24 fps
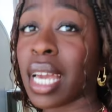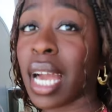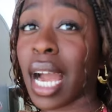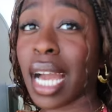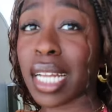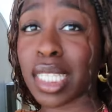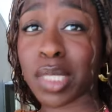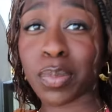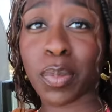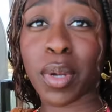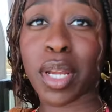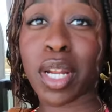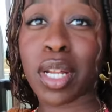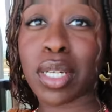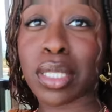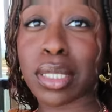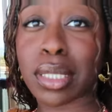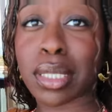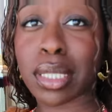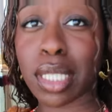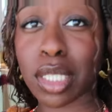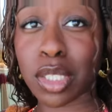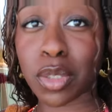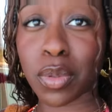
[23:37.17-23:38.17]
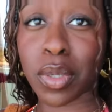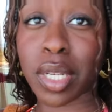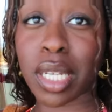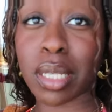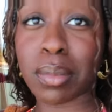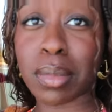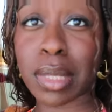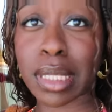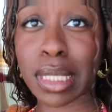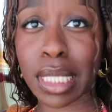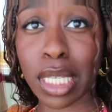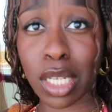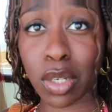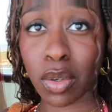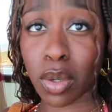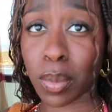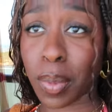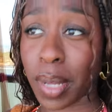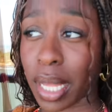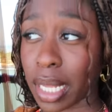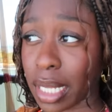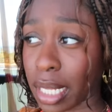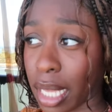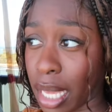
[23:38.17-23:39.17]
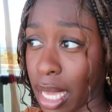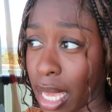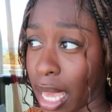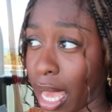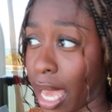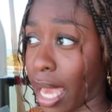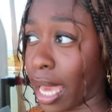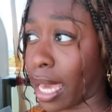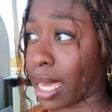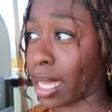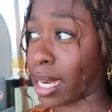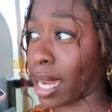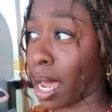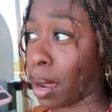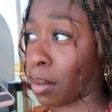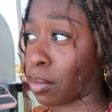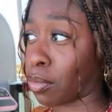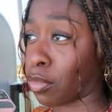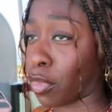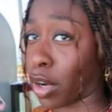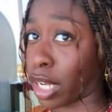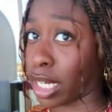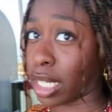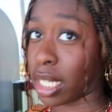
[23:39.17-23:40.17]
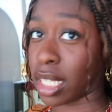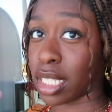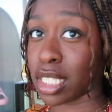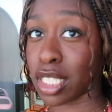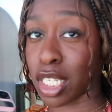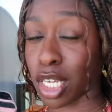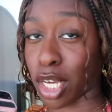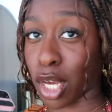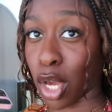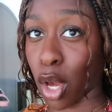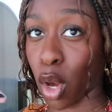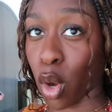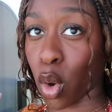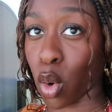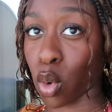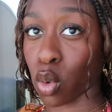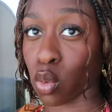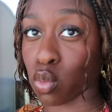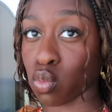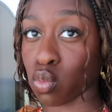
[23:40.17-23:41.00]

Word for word: I just sprayed on sunscreen, mosquito repellent, and I'm ready to go.